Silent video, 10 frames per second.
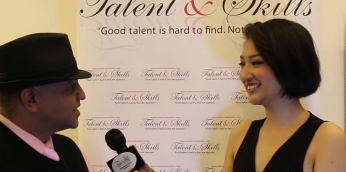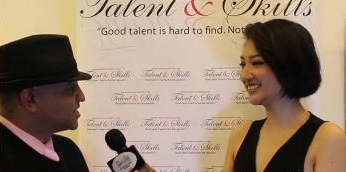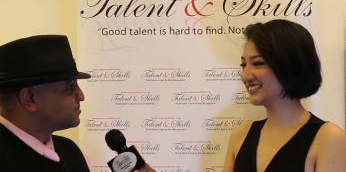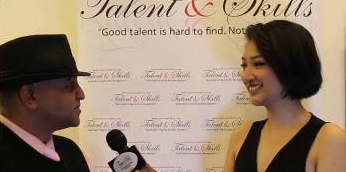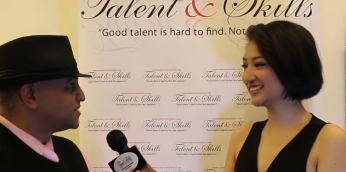
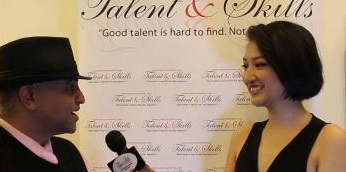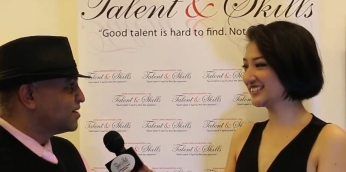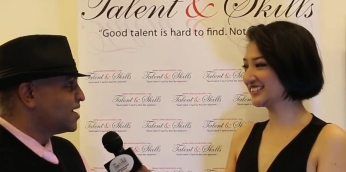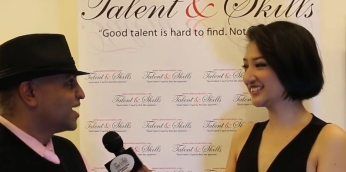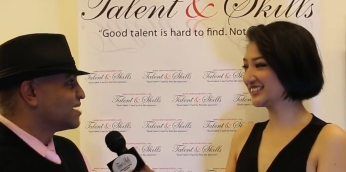Speaker 1: Anish
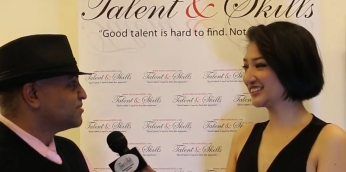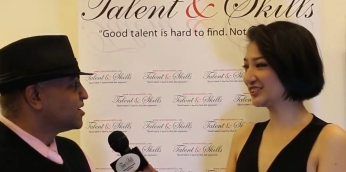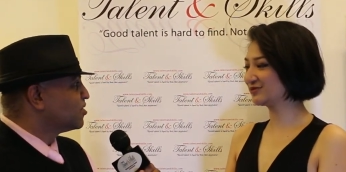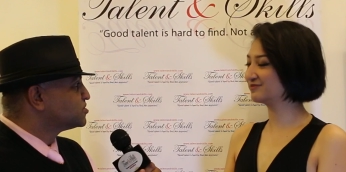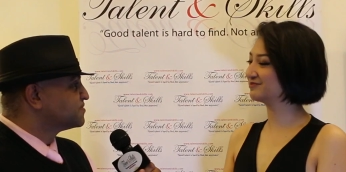Patel. I am the
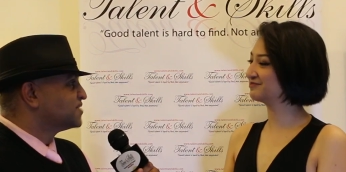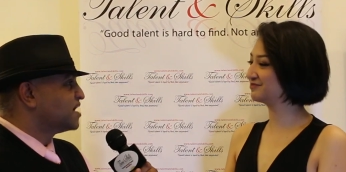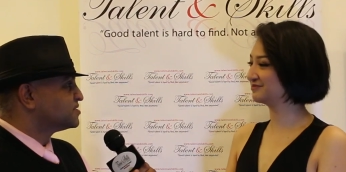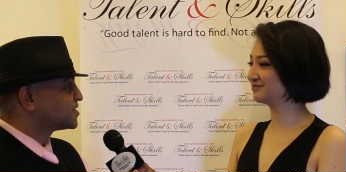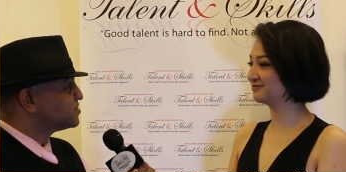host of
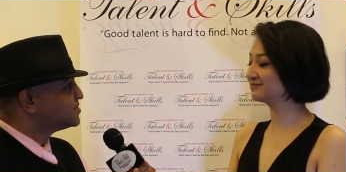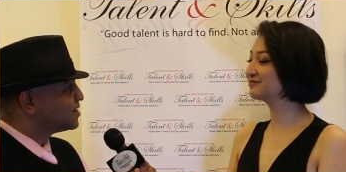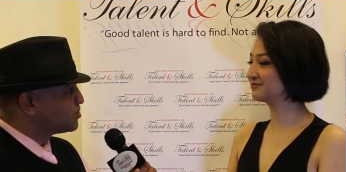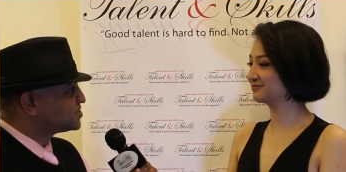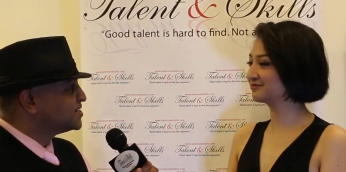Talent Skills
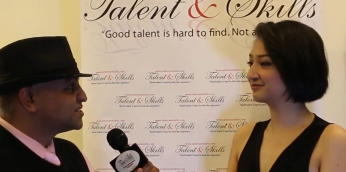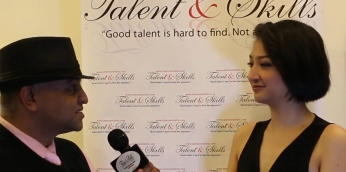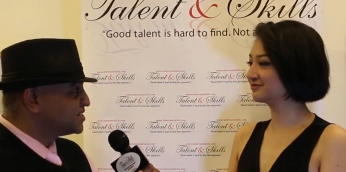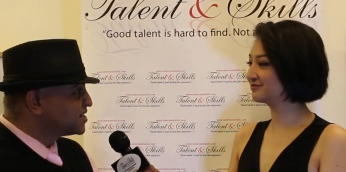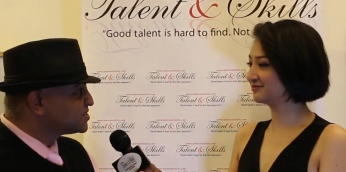Network Season
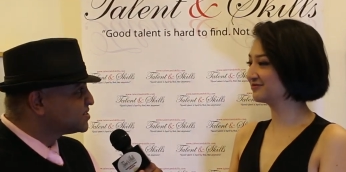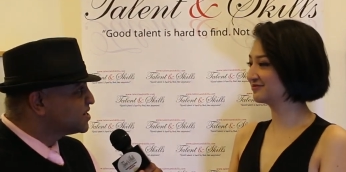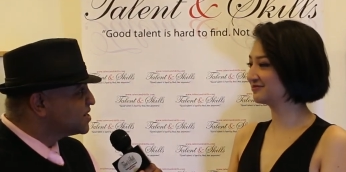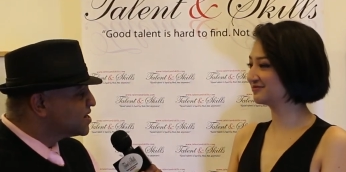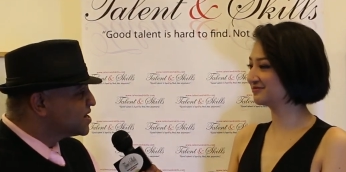6.
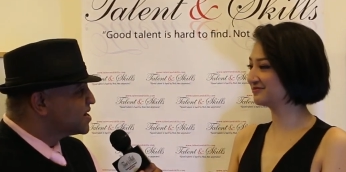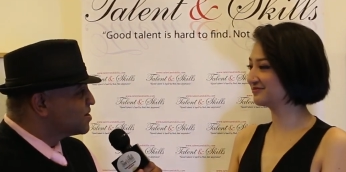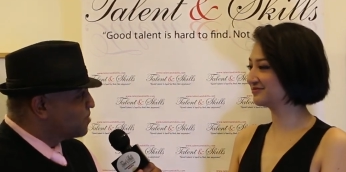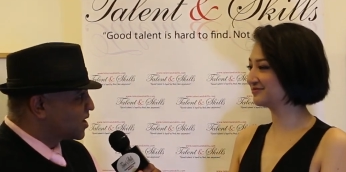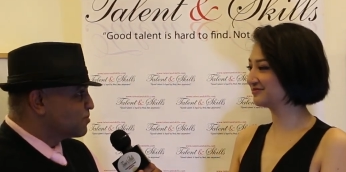
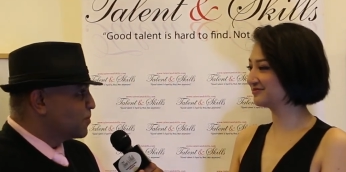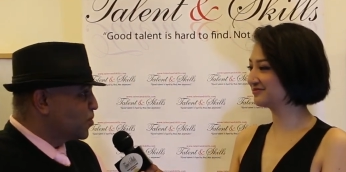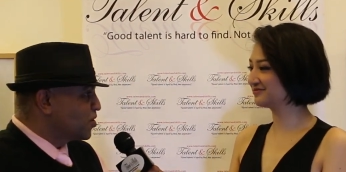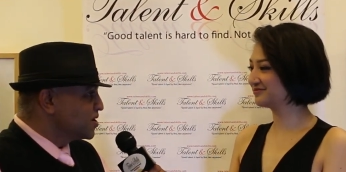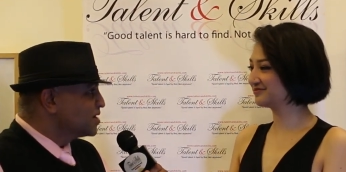Welcome
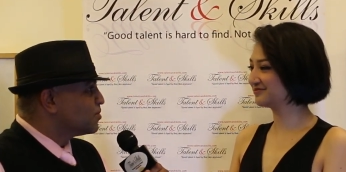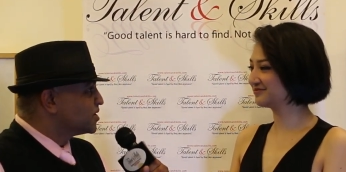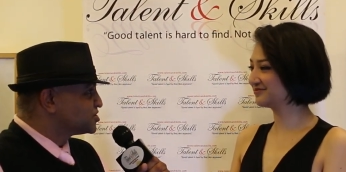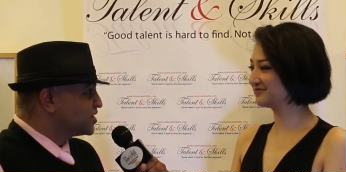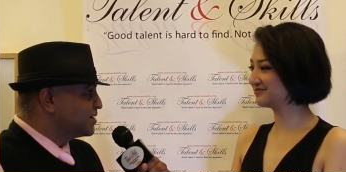aboard.
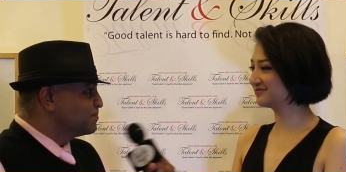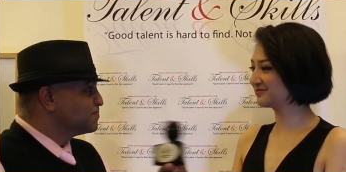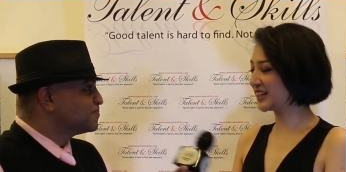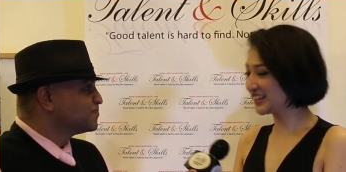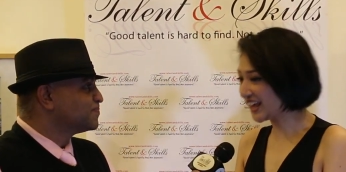What is your name?
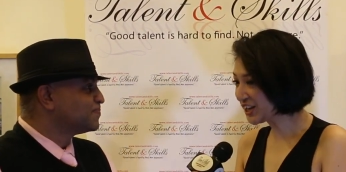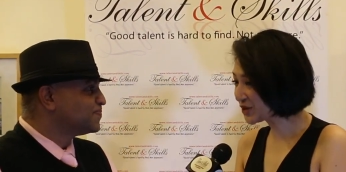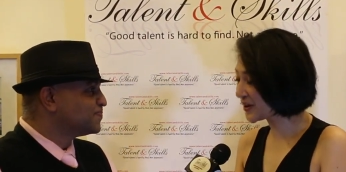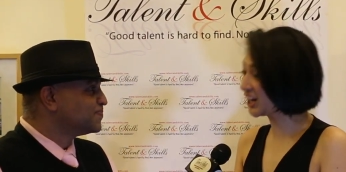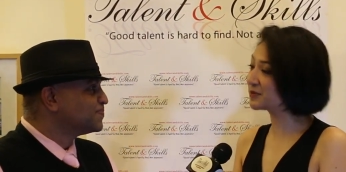Thank
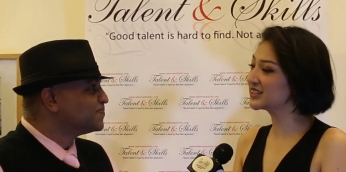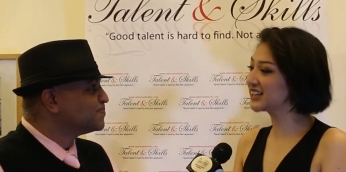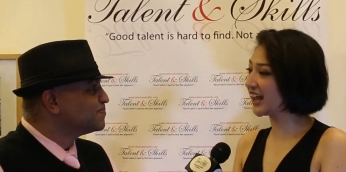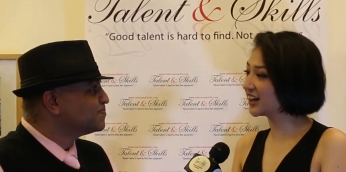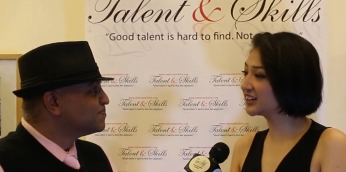you. My
Speaker 2: name is
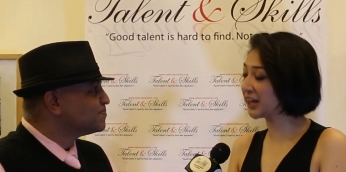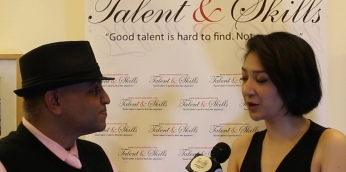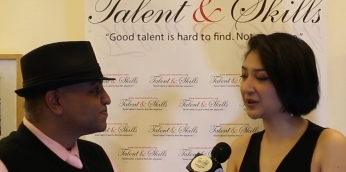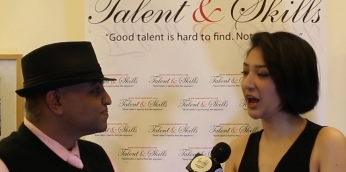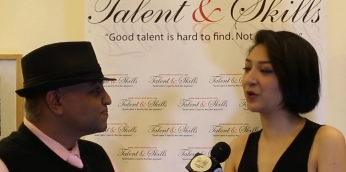Gail,
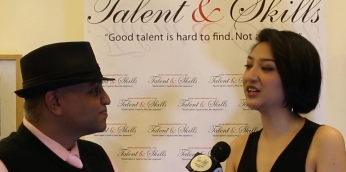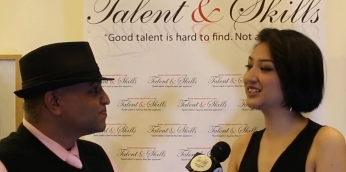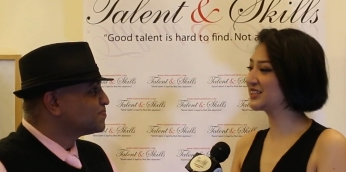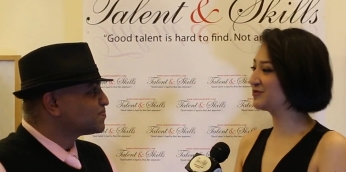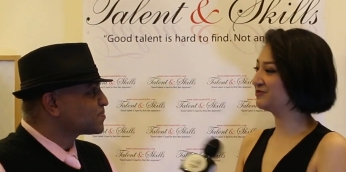Gail
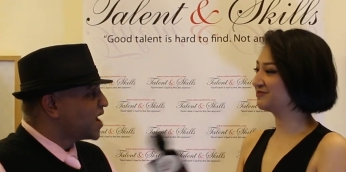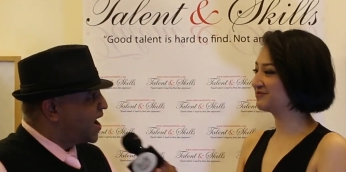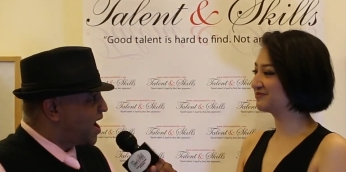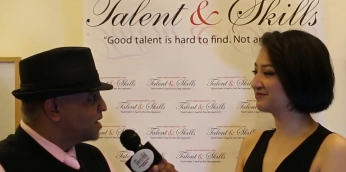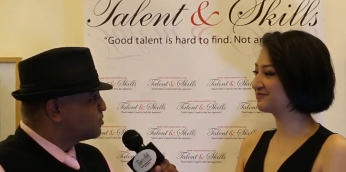Banawis.
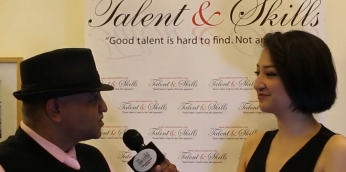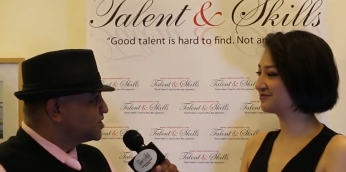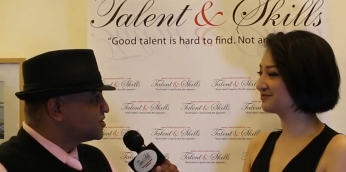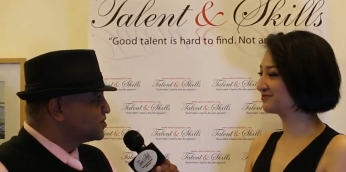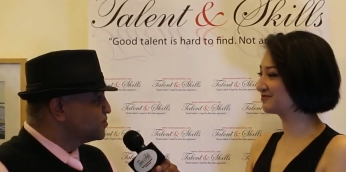
Speaker 1: And what do
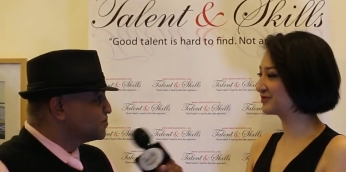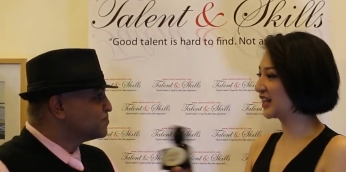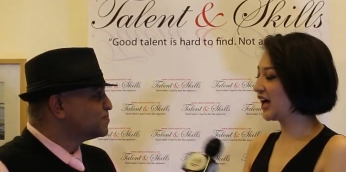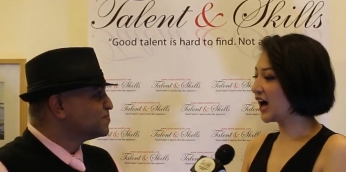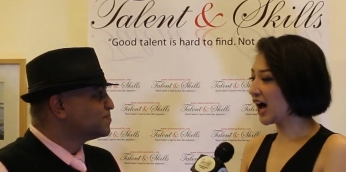you do?
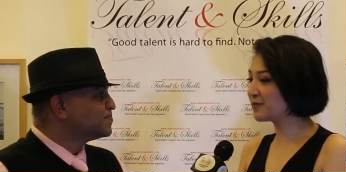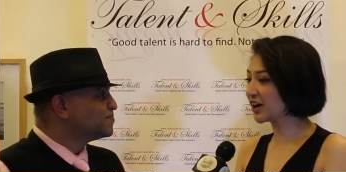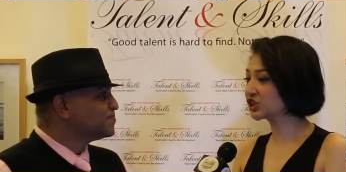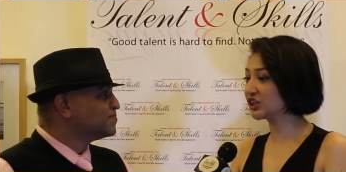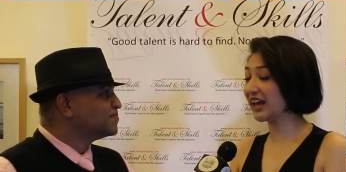
Speaker 2: I'm
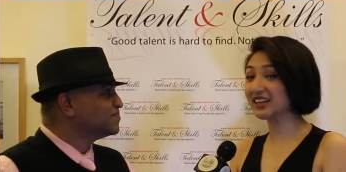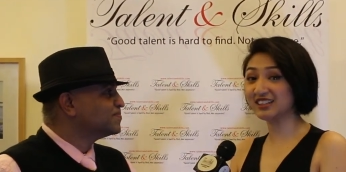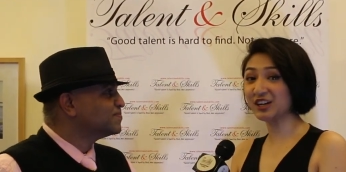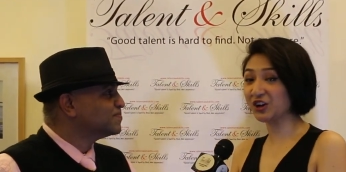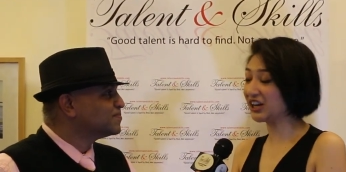actually a
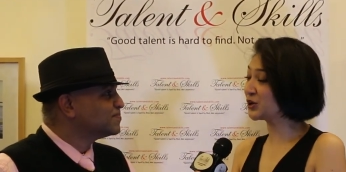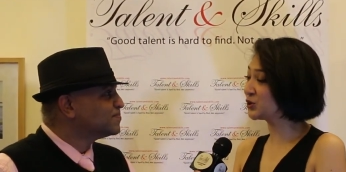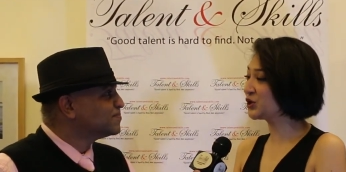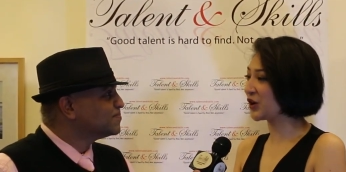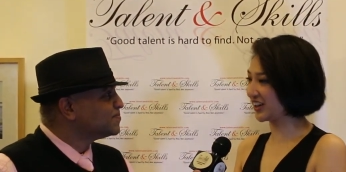singer here in
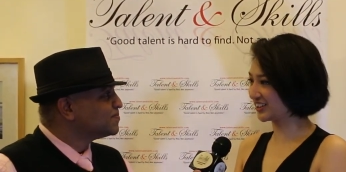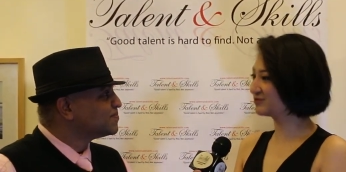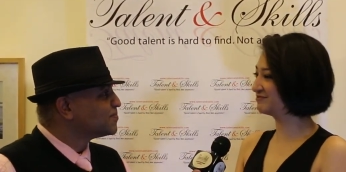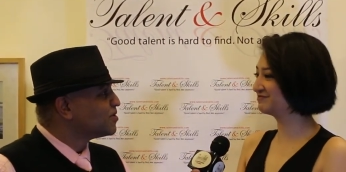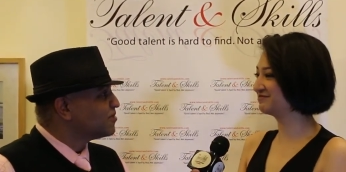New York.
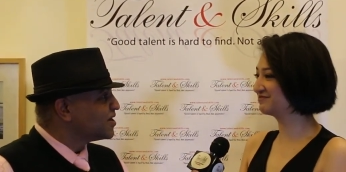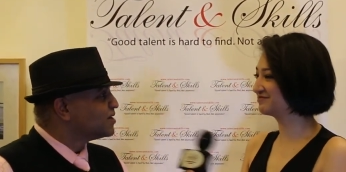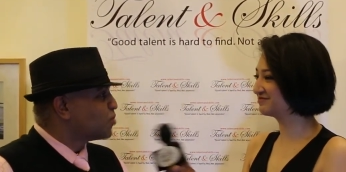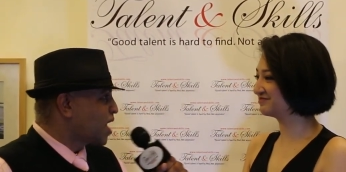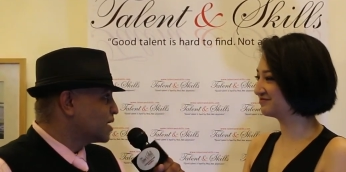
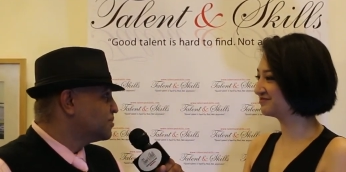
Speaker 1: Really? What kind of